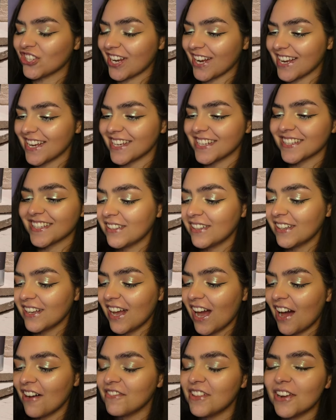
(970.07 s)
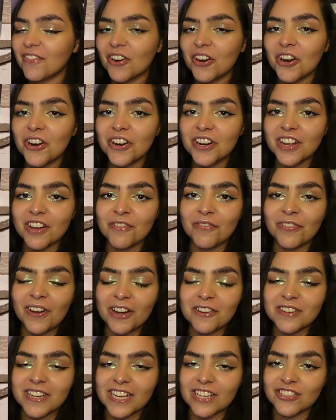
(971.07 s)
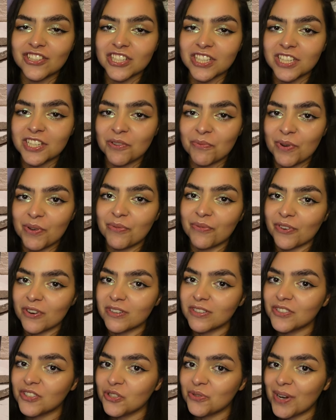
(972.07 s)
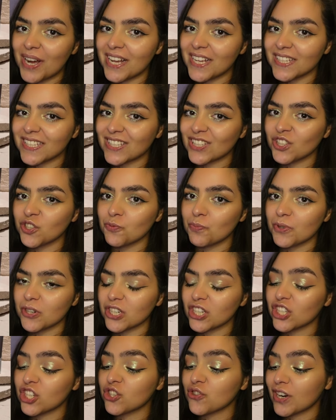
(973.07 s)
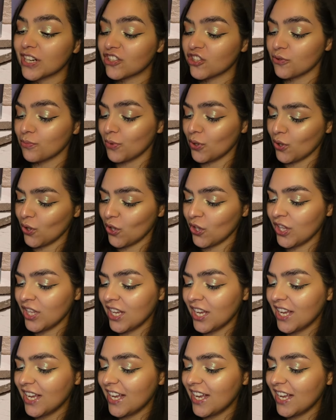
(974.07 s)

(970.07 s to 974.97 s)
Shades. I've never heard a foundation referred to as super stretchable.